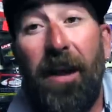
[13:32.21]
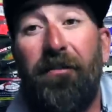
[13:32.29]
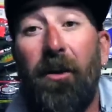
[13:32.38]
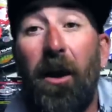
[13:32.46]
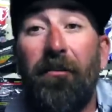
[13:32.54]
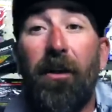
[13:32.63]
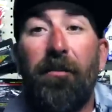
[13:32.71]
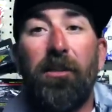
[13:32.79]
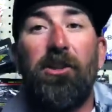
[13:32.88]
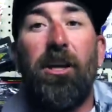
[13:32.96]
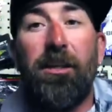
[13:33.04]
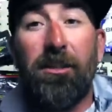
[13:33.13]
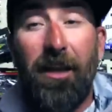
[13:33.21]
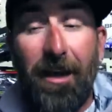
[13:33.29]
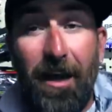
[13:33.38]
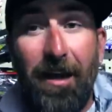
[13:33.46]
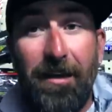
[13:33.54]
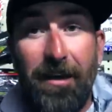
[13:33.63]
If you ever have the chance, like
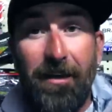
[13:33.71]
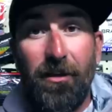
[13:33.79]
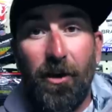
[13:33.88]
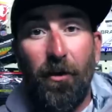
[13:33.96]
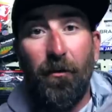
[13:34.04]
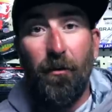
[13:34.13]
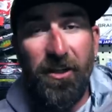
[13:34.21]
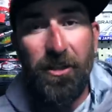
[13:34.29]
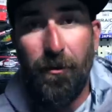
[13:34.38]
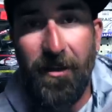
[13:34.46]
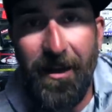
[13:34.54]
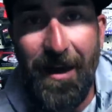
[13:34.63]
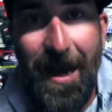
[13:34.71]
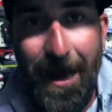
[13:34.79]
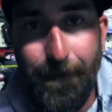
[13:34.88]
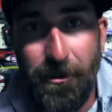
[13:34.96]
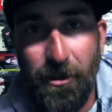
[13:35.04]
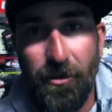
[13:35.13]
I did, to go fishing with an
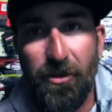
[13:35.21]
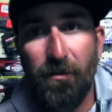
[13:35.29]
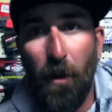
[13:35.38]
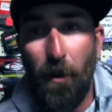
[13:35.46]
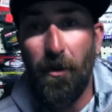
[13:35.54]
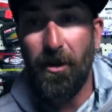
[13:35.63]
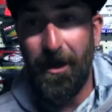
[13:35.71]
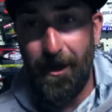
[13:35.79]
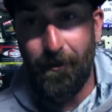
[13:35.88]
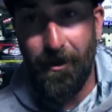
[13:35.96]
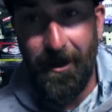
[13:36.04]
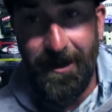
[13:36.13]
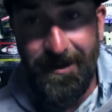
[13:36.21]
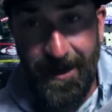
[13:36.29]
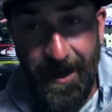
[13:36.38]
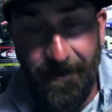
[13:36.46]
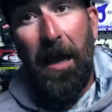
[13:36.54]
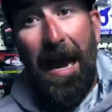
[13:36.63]
absolute smallmouth hammer like
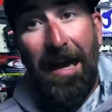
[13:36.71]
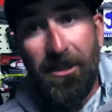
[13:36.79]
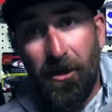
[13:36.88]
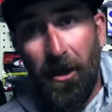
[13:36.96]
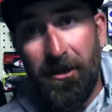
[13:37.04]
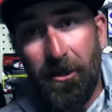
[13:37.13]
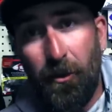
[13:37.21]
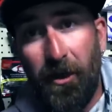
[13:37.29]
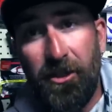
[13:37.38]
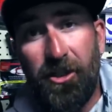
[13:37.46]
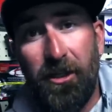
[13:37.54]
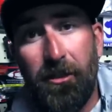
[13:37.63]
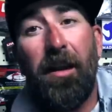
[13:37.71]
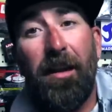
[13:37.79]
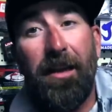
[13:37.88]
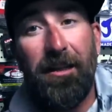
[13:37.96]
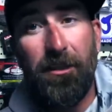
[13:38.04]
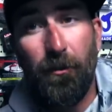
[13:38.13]
Dave, ask lots of questions,
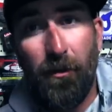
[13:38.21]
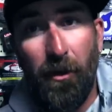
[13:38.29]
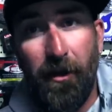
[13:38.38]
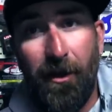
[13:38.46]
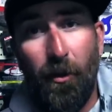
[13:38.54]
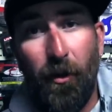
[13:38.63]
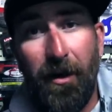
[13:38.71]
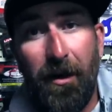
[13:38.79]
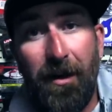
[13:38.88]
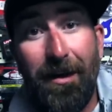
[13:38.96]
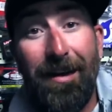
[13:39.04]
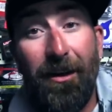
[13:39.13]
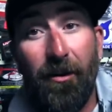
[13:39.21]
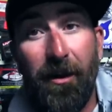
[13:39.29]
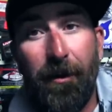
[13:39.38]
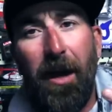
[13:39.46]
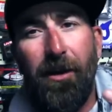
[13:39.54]
listen really clearly,